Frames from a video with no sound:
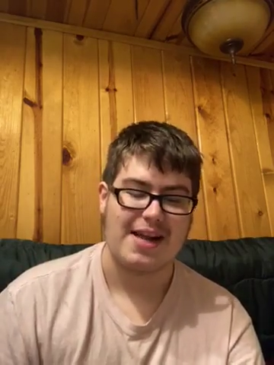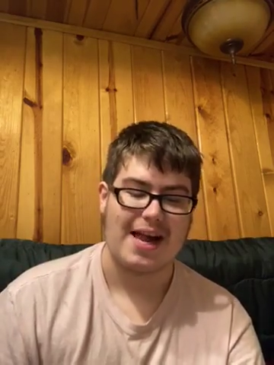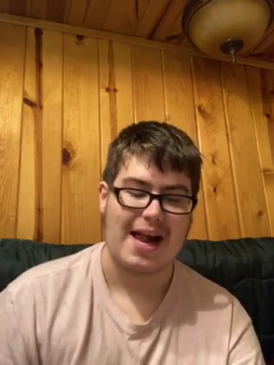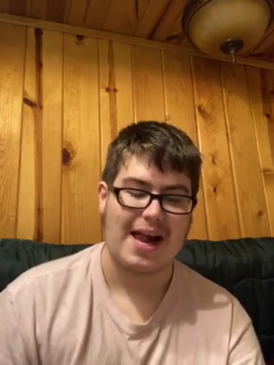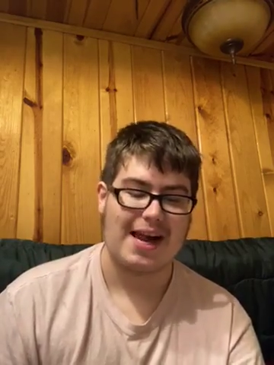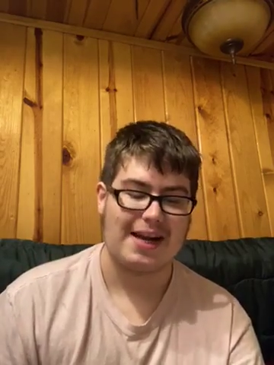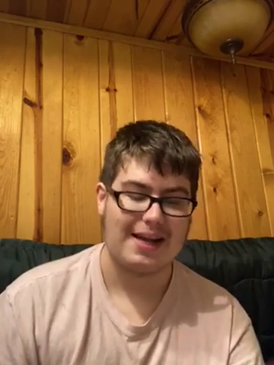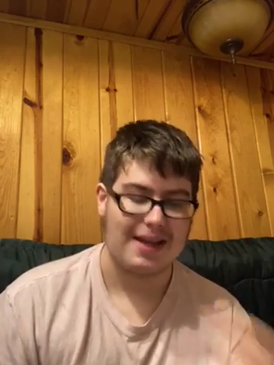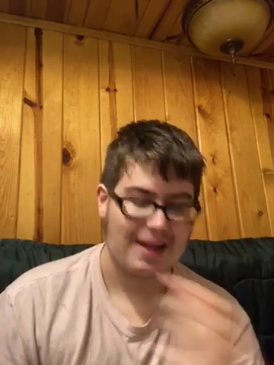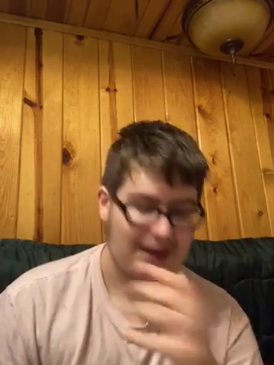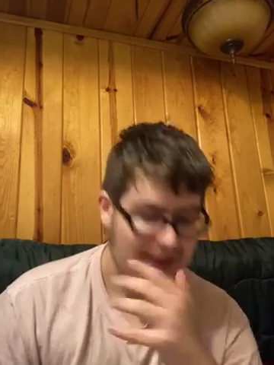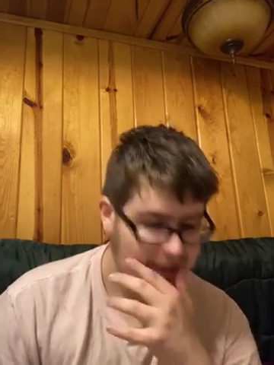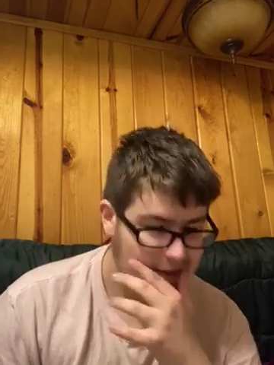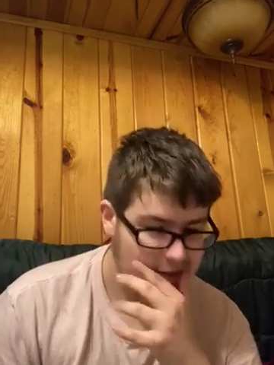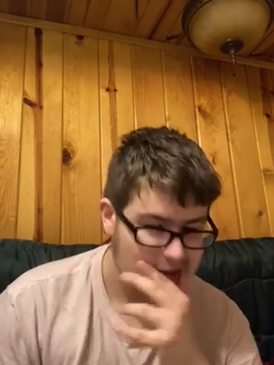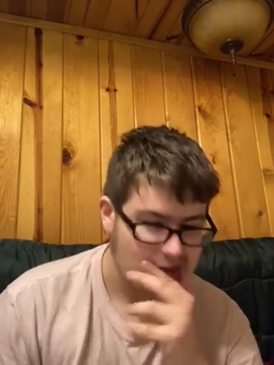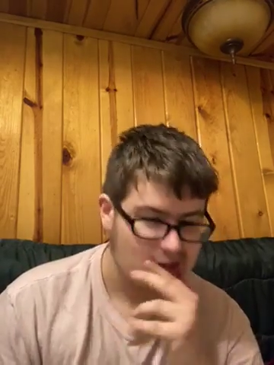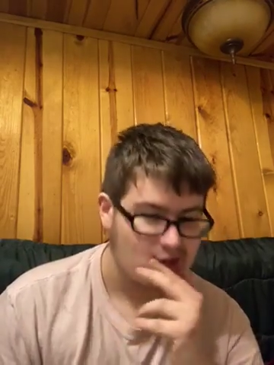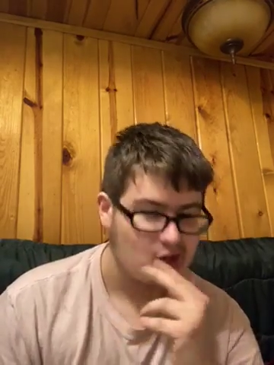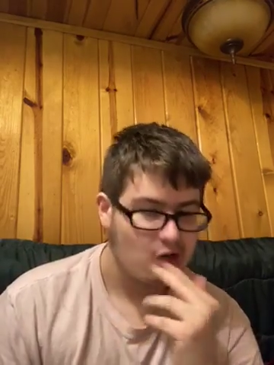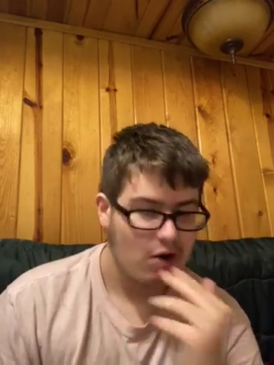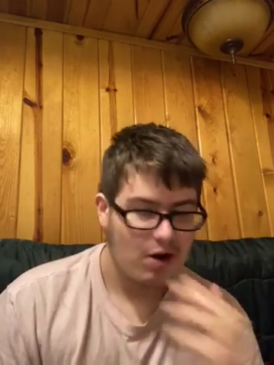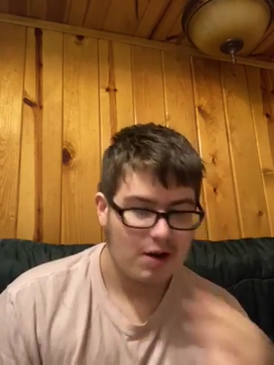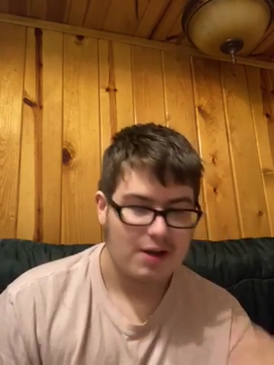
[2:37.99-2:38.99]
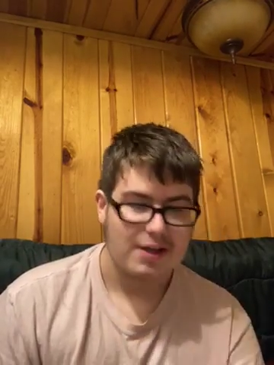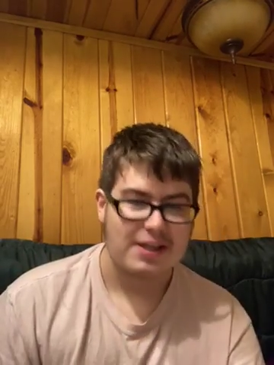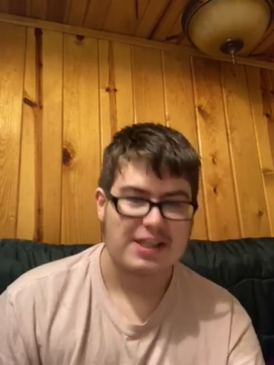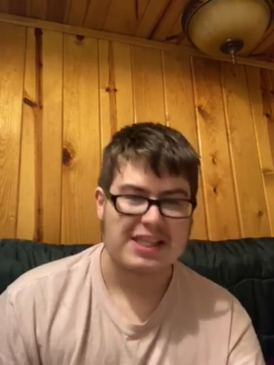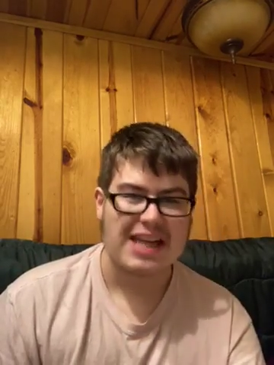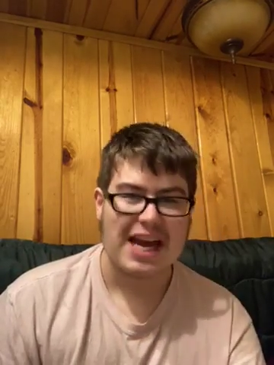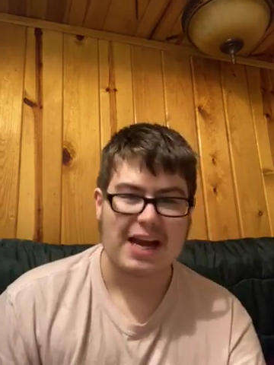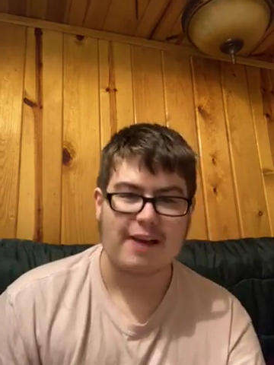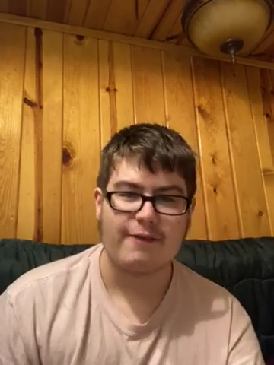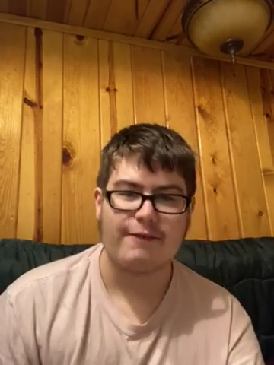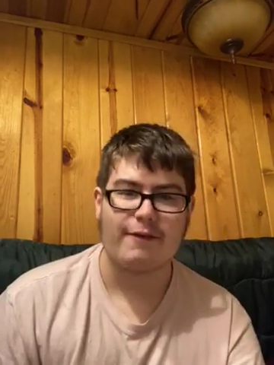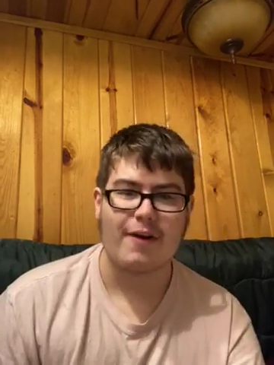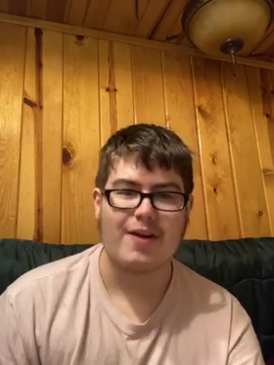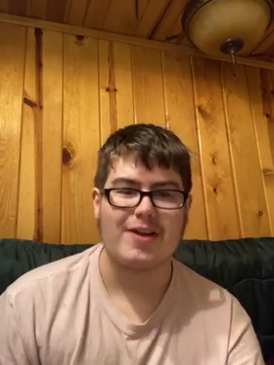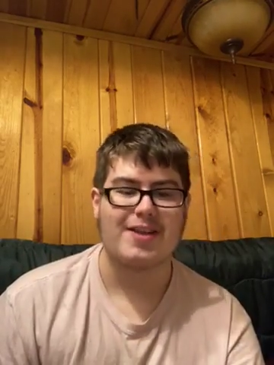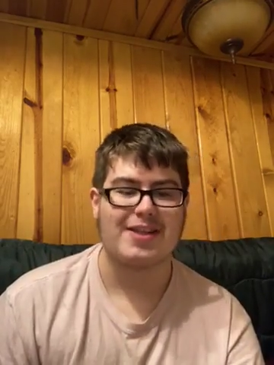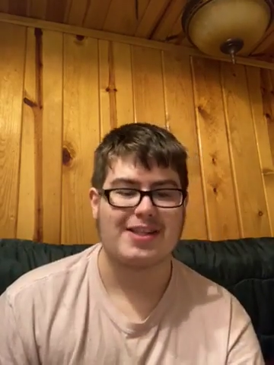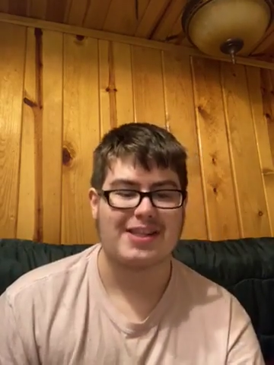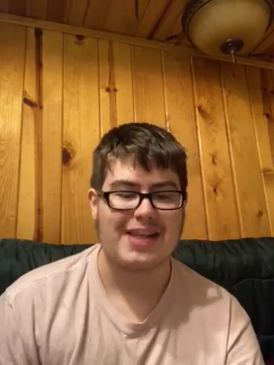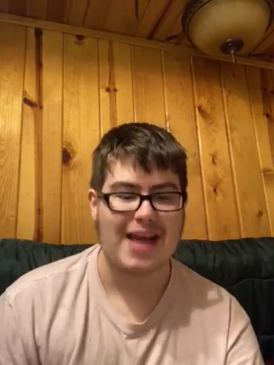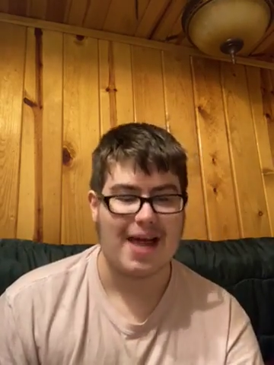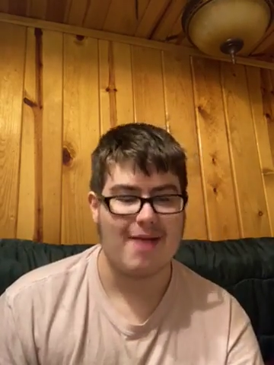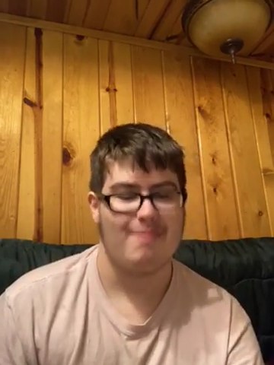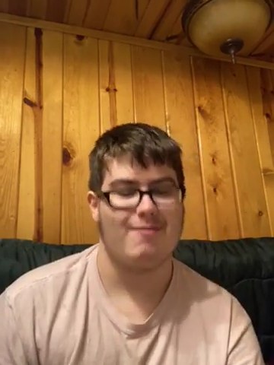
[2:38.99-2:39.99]
and it is Sacrifice
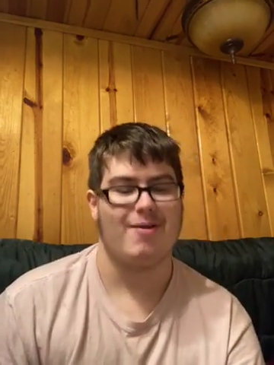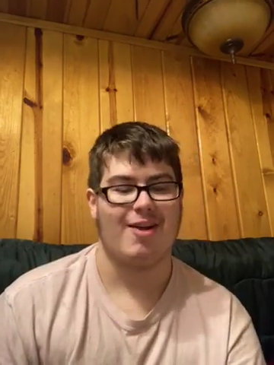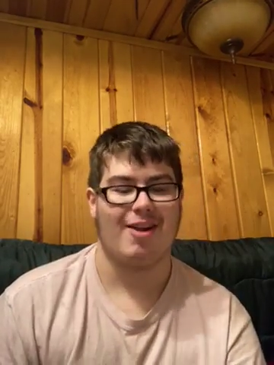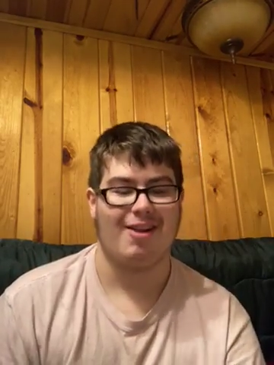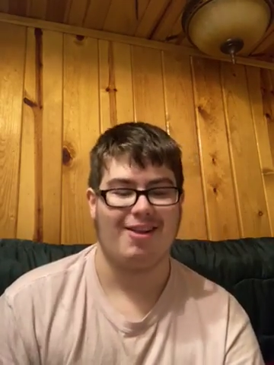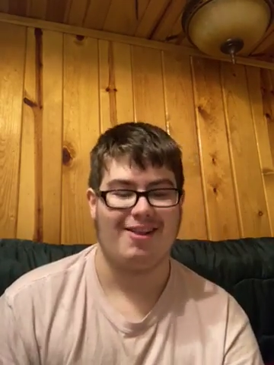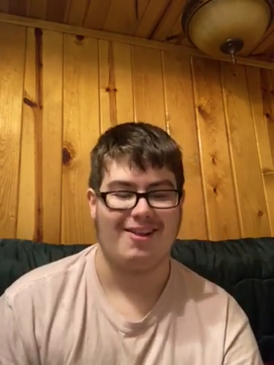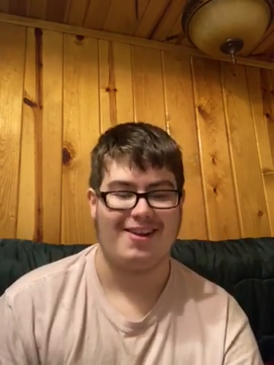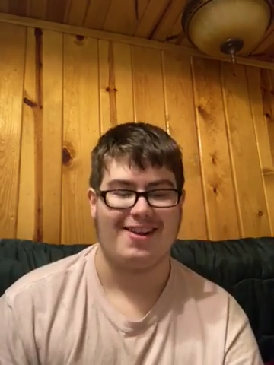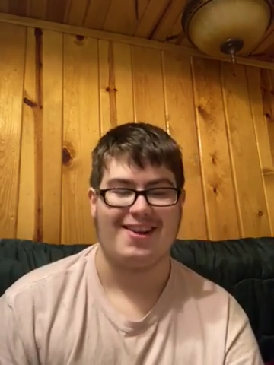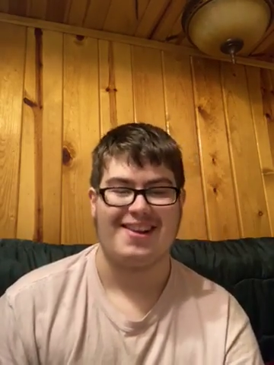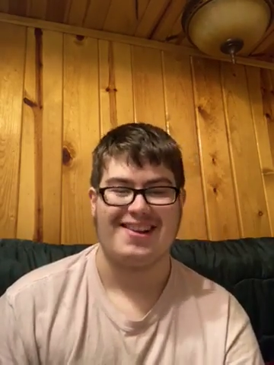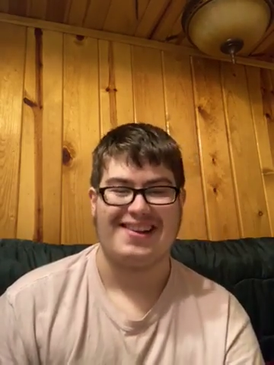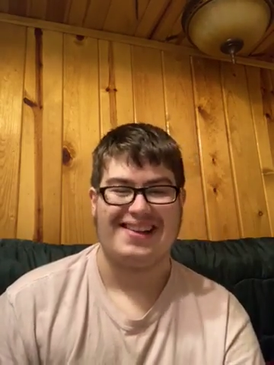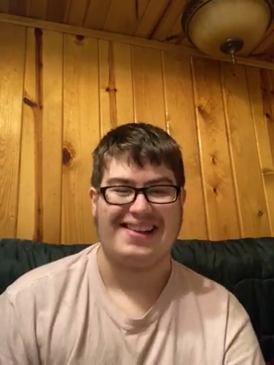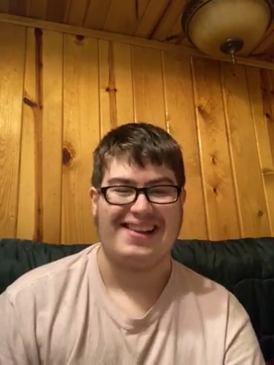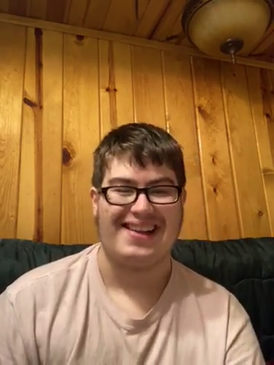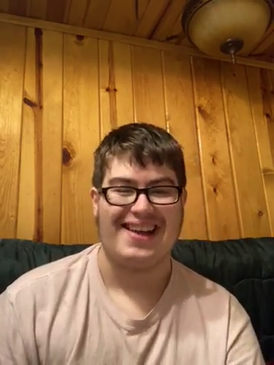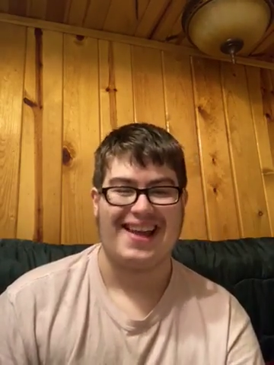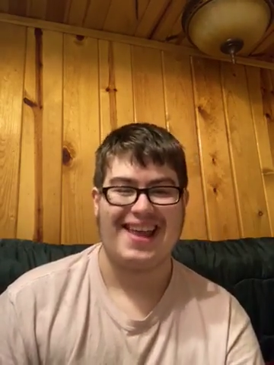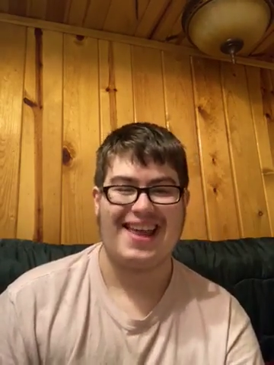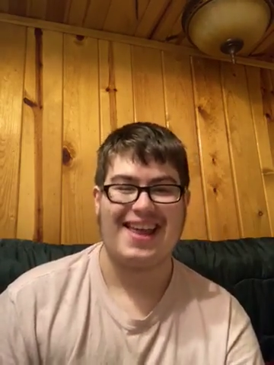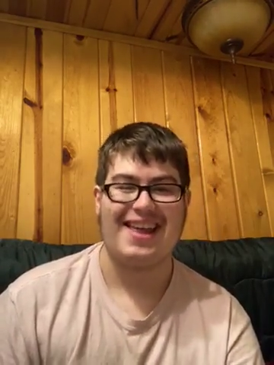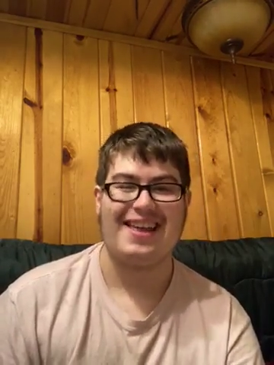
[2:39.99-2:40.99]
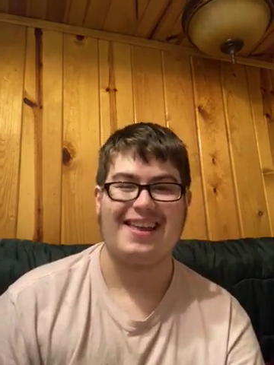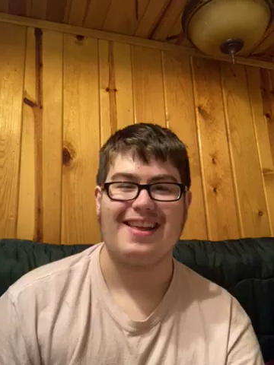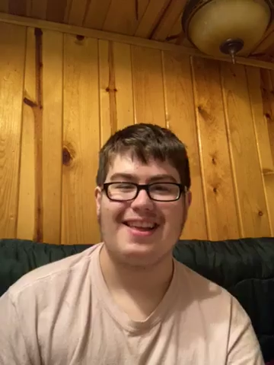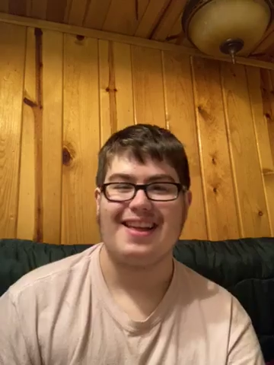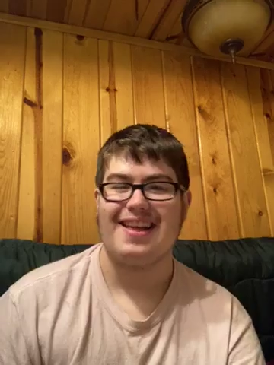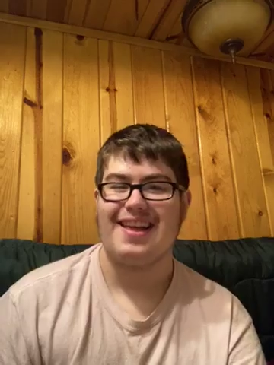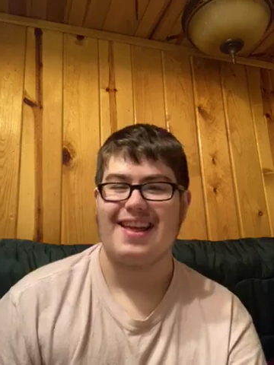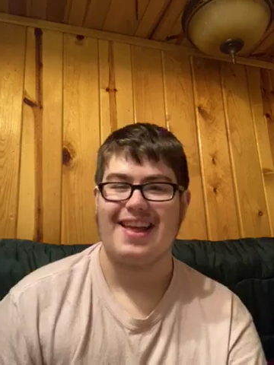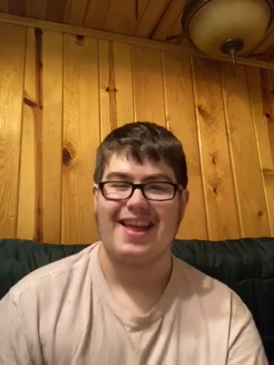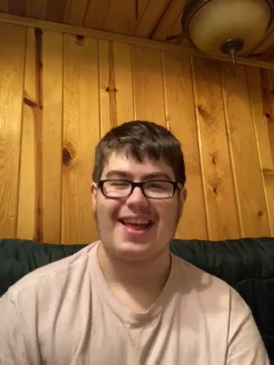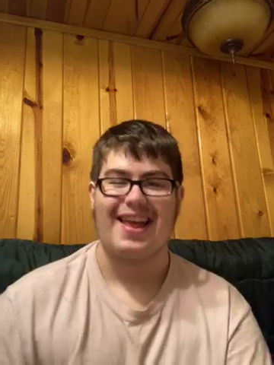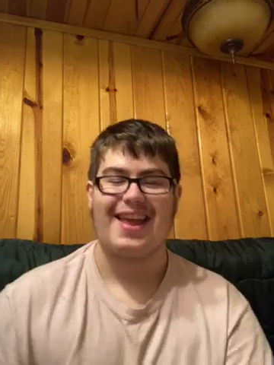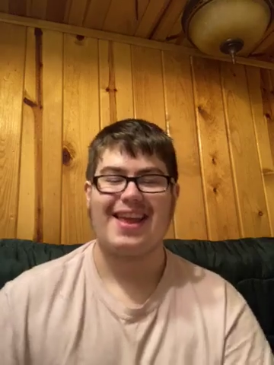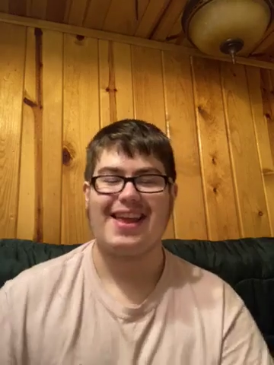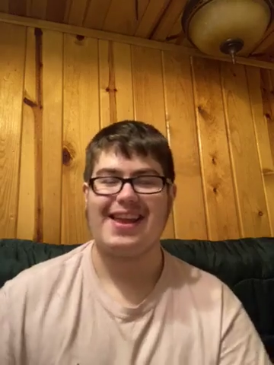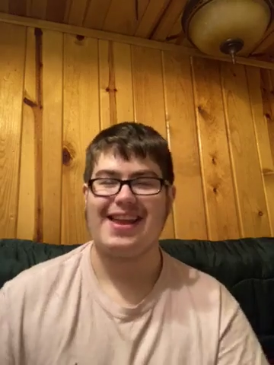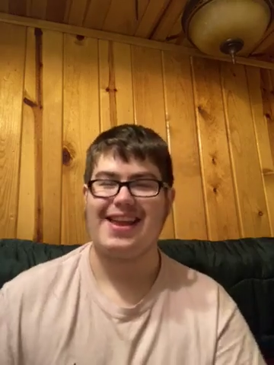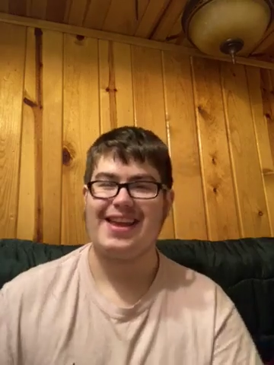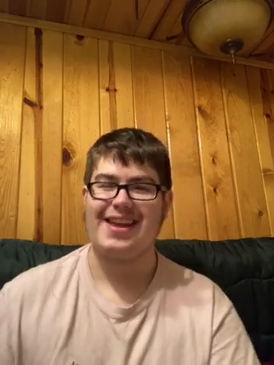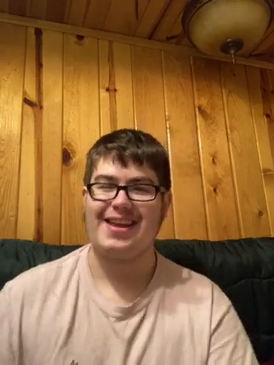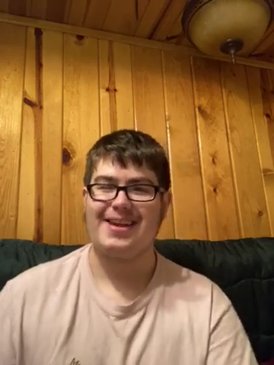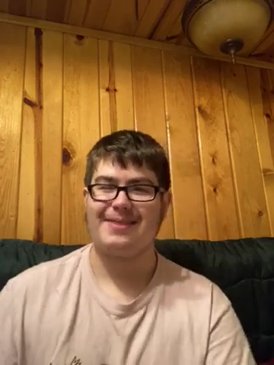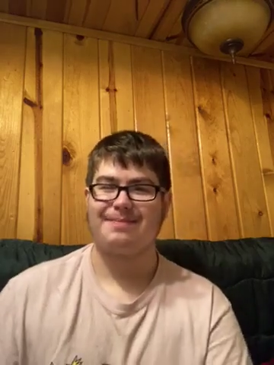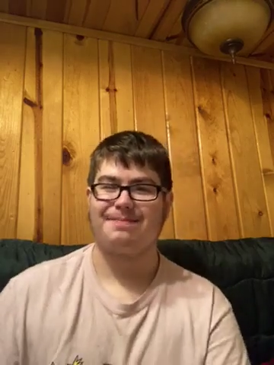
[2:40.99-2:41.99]
Samuel.
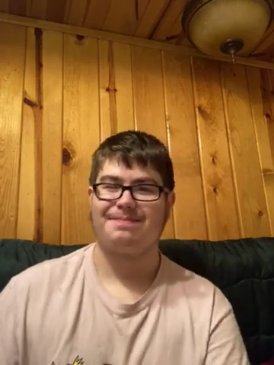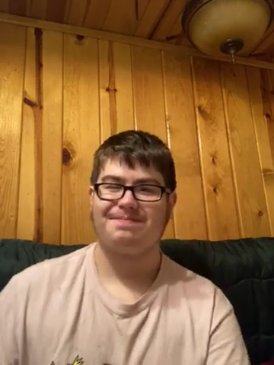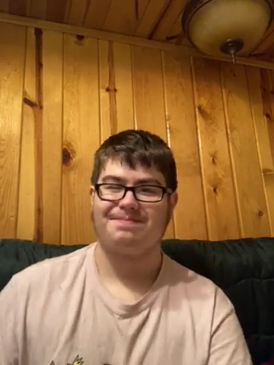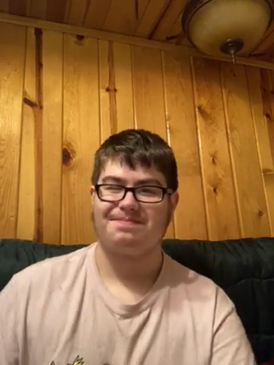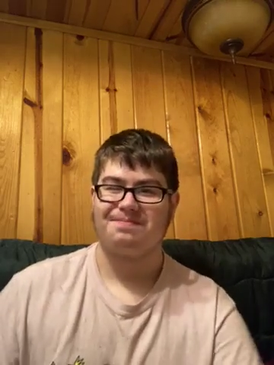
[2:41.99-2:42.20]
He